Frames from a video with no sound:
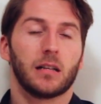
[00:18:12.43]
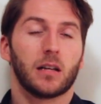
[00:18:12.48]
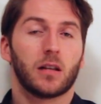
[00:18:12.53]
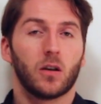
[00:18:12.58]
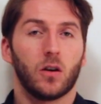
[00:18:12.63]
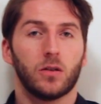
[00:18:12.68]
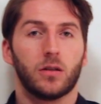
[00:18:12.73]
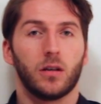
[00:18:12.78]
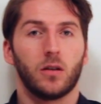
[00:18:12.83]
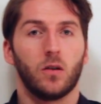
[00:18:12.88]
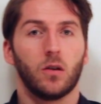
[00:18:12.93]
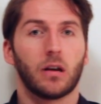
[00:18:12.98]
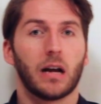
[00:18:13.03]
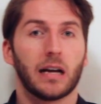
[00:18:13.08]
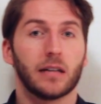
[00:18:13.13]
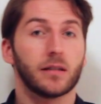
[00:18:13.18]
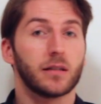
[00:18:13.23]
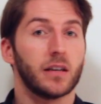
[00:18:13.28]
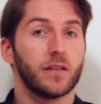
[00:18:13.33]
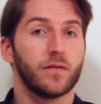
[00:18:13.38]
that
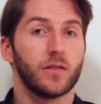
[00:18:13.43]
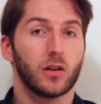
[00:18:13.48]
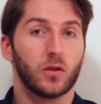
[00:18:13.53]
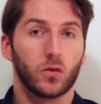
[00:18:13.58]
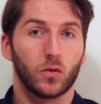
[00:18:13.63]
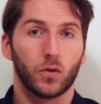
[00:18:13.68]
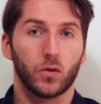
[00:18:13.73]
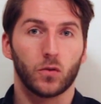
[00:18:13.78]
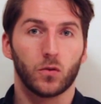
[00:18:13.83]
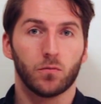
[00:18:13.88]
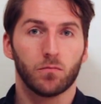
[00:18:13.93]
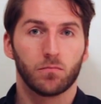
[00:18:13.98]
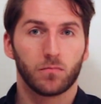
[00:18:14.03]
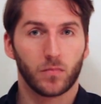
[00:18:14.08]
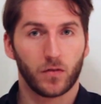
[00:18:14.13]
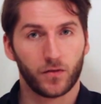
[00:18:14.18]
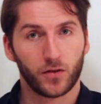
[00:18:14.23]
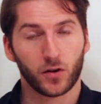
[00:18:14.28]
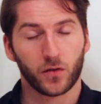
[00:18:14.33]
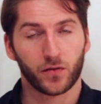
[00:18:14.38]
HotelOga is giving to you
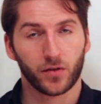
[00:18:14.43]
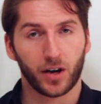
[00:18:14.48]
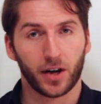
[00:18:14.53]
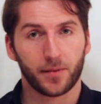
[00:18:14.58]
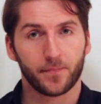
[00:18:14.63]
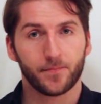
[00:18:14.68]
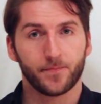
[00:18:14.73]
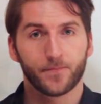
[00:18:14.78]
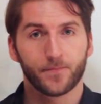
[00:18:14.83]
for free.